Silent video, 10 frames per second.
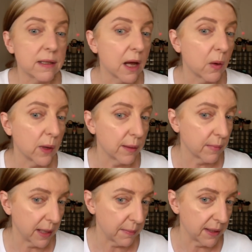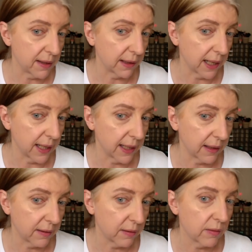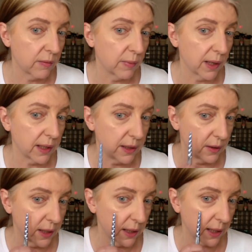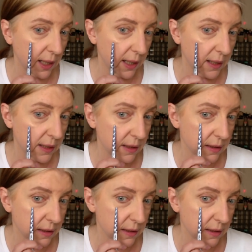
so it might be the lighting, but you can kind of